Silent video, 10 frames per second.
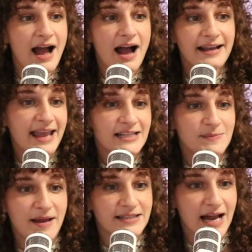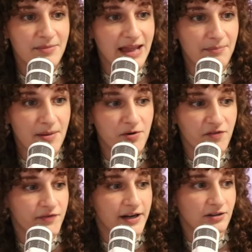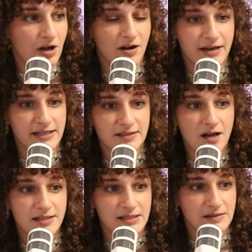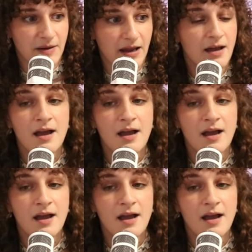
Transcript: i can't spend time in that bubble for very long it exhausts me